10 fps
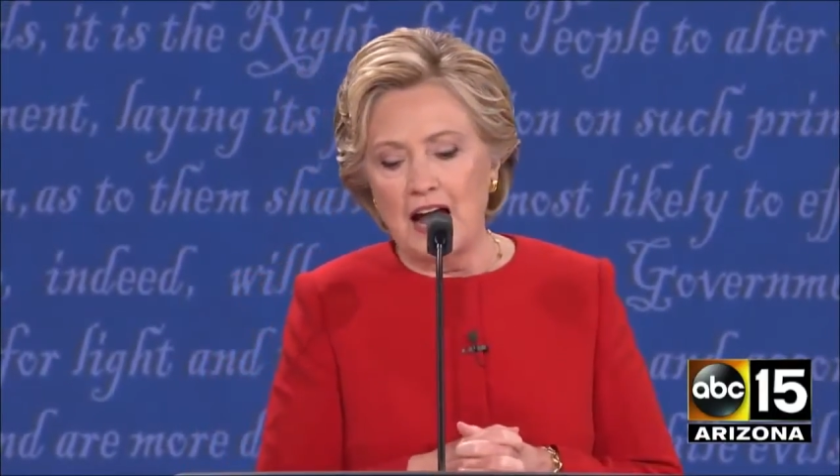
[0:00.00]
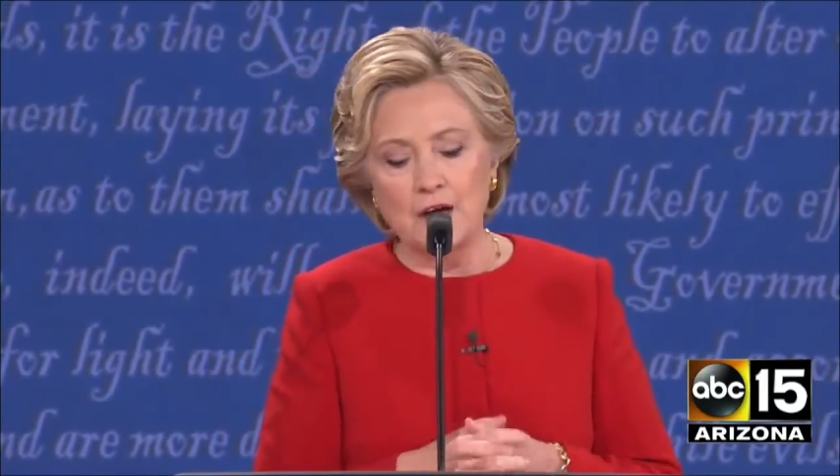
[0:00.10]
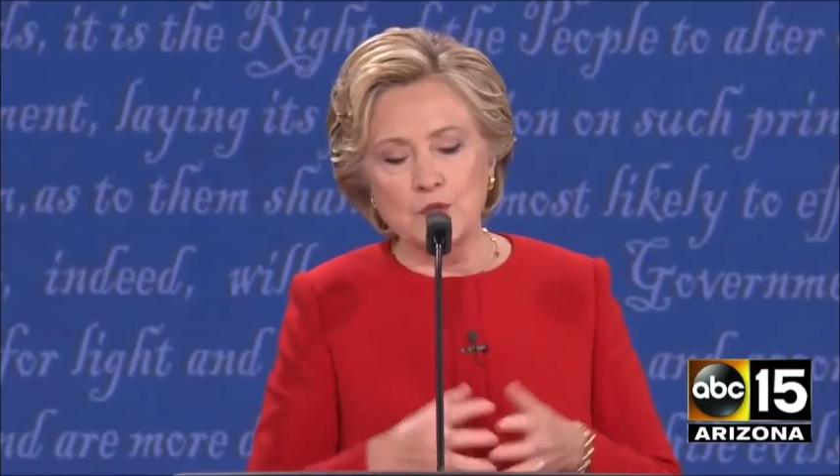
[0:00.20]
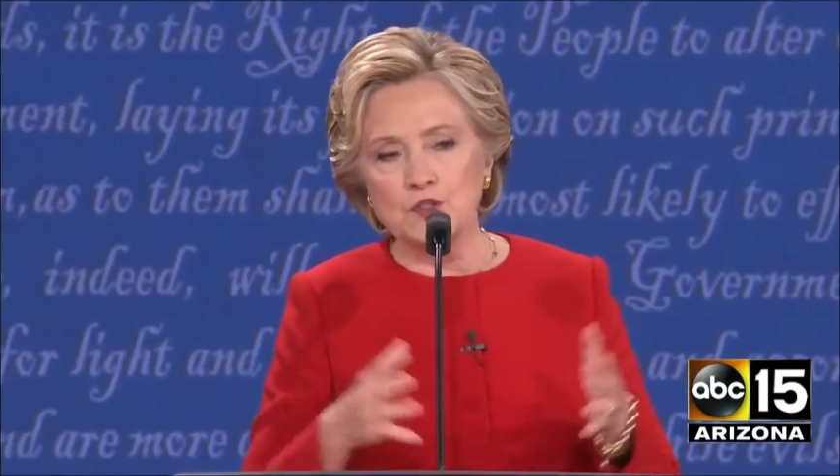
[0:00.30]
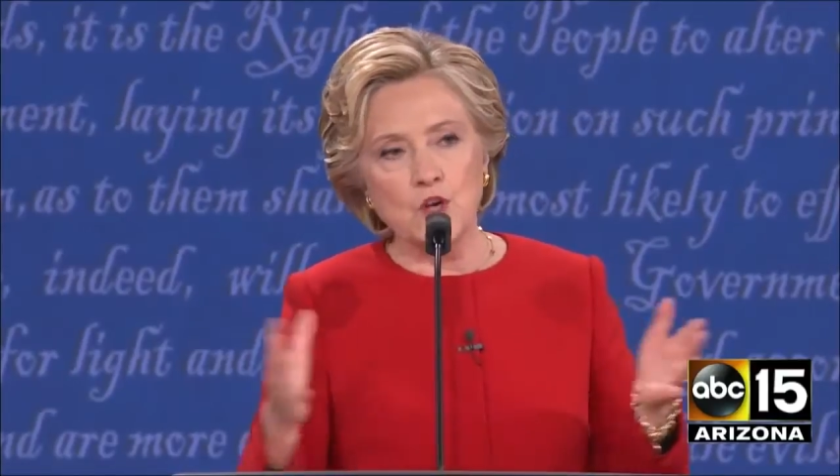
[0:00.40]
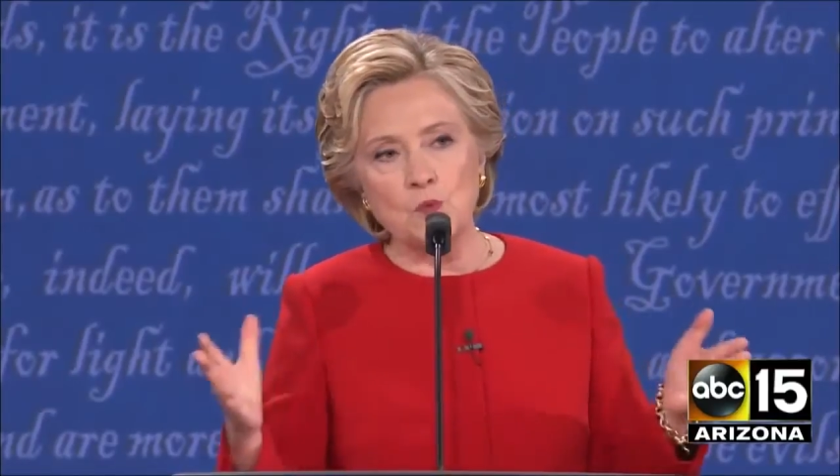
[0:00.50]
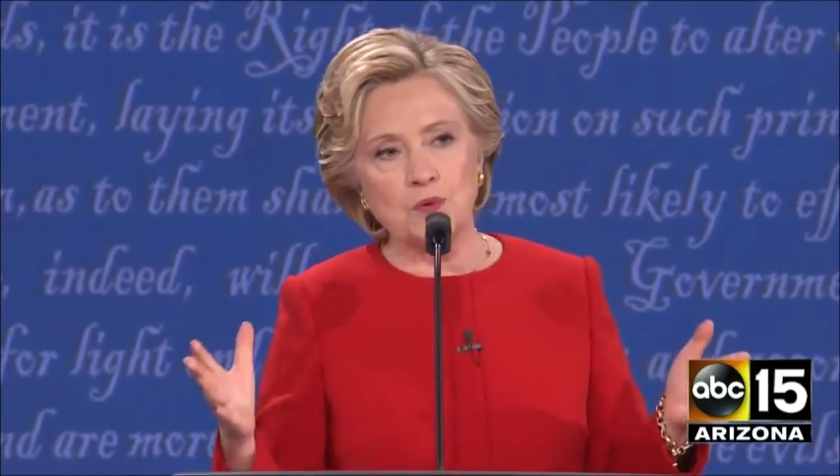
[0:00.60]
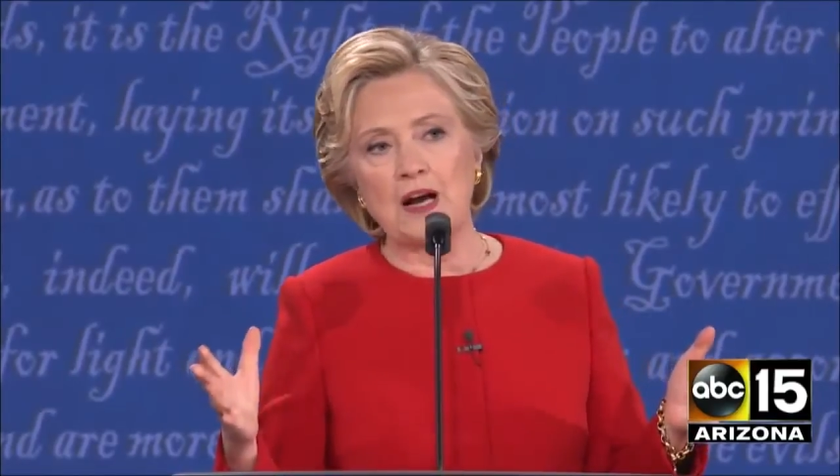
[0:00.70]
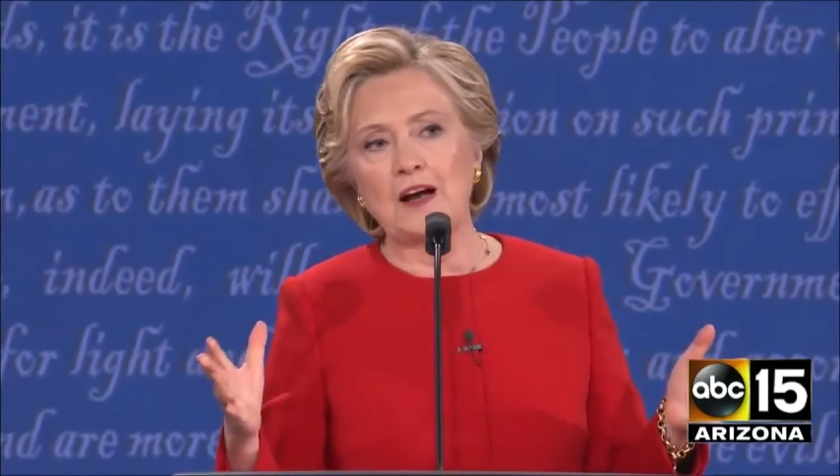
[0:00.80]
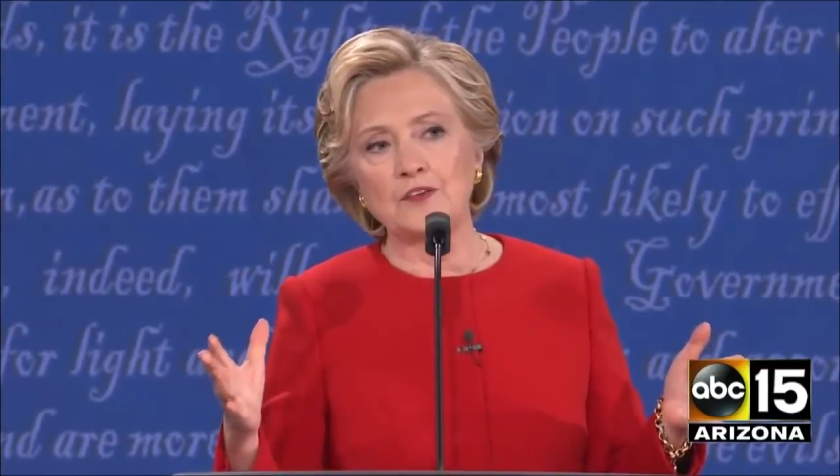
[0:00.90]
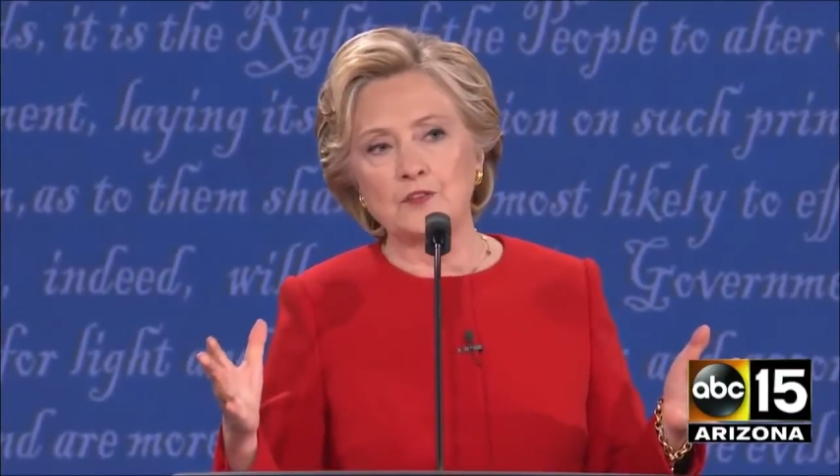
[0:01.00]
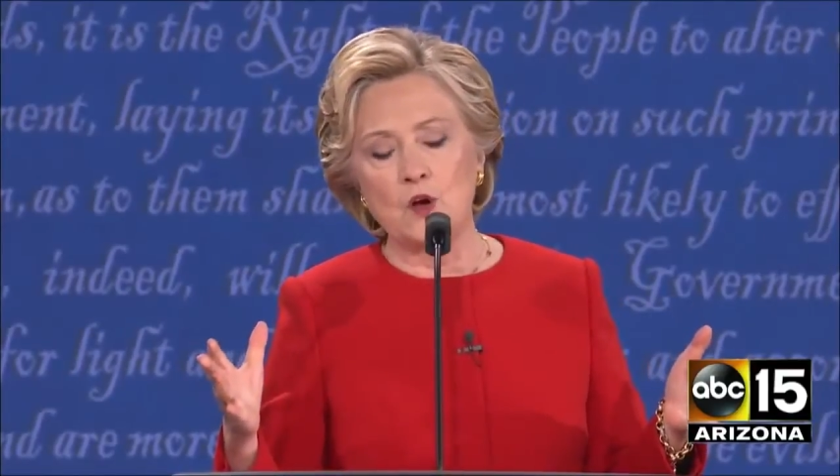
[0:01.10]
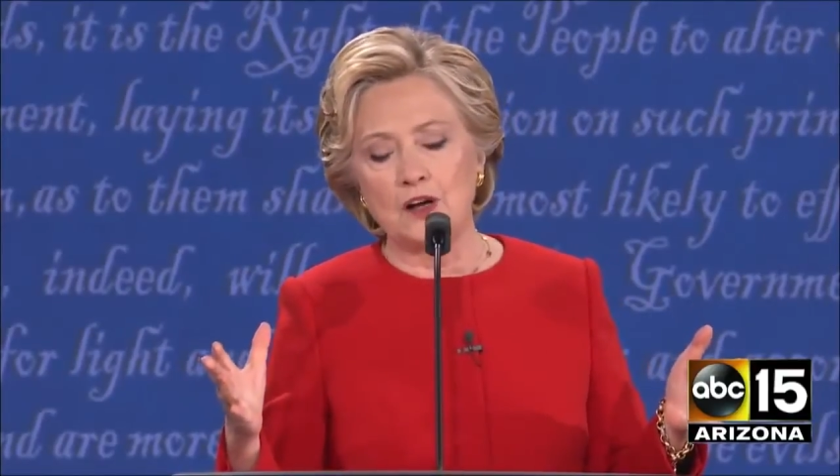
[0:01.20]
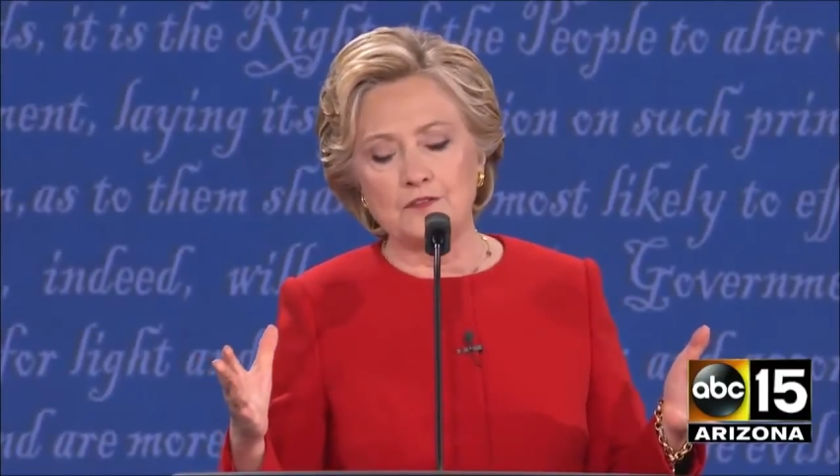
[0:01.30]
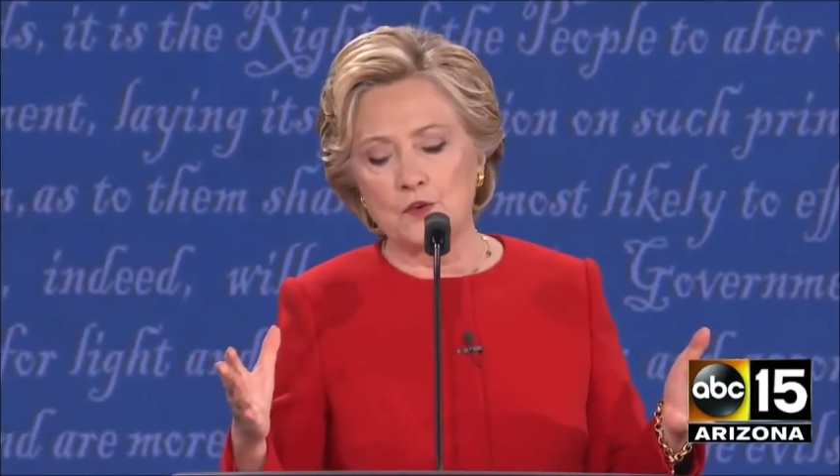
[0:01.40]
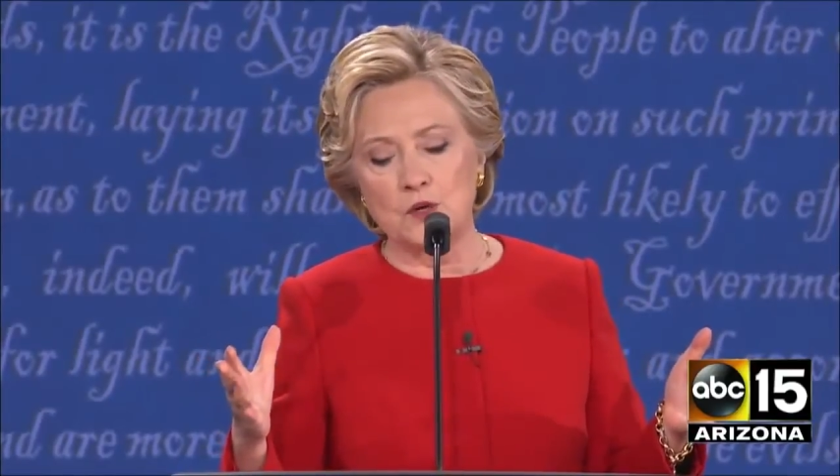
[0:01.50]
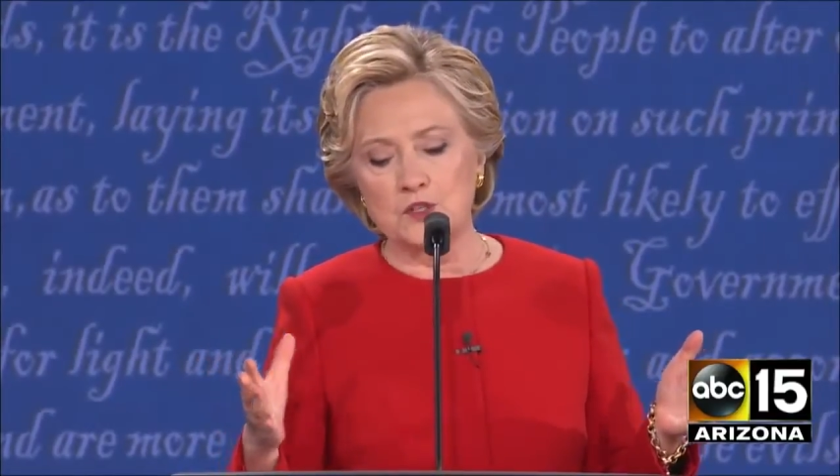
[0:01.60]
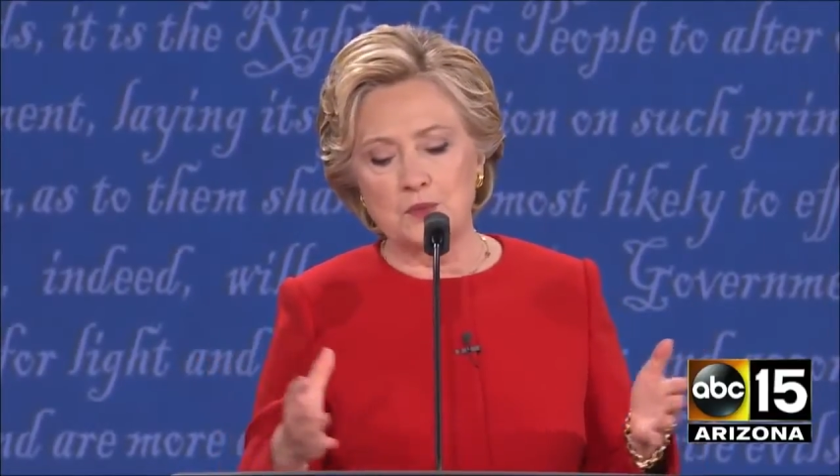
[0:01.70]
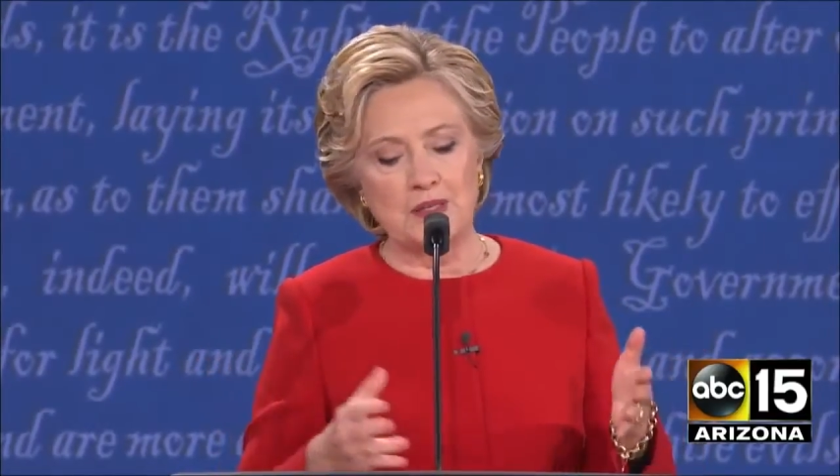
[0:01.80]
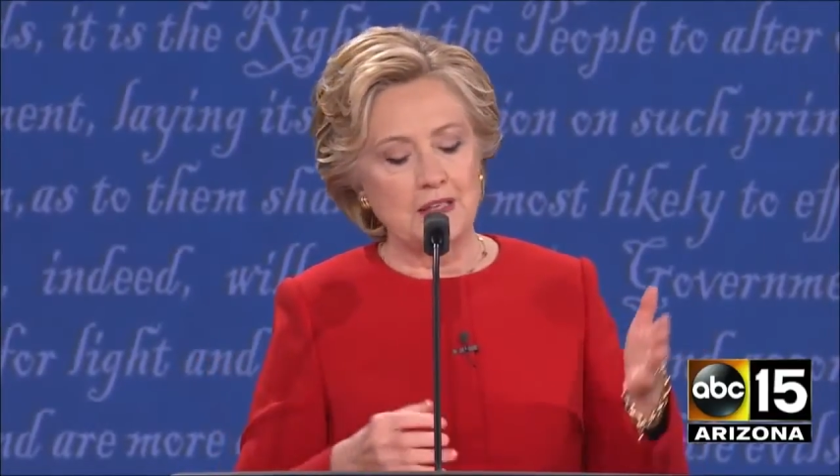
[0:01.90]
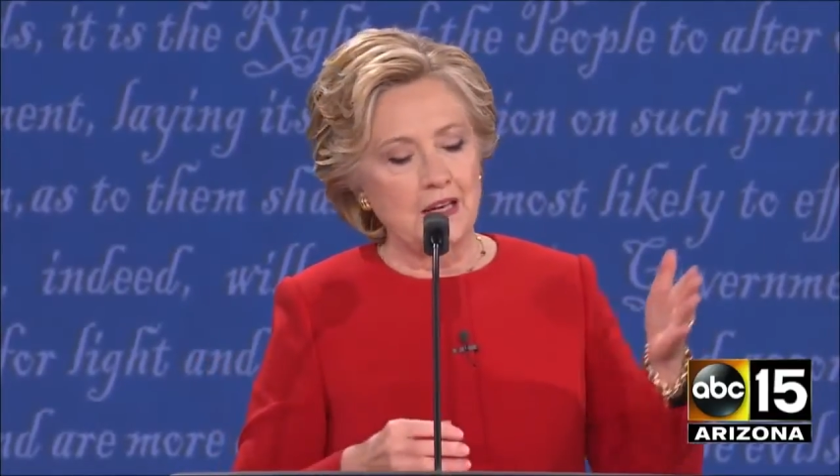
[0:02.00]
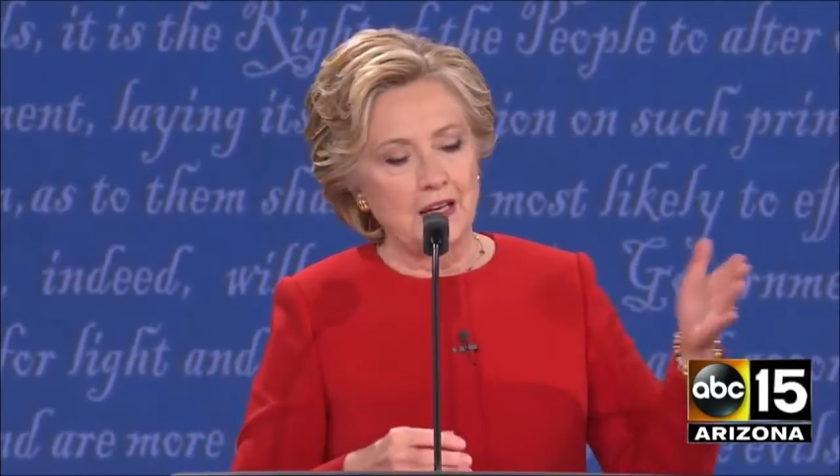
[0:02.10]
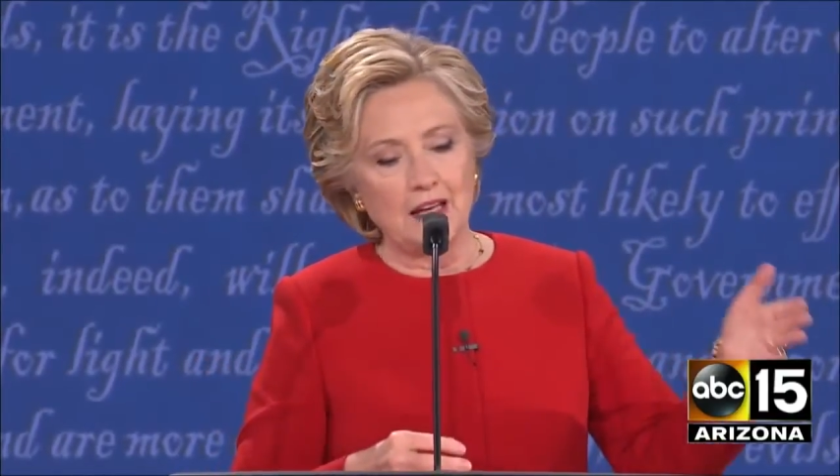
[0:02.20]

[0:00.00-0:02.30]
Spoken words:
I was so proud of law enforcement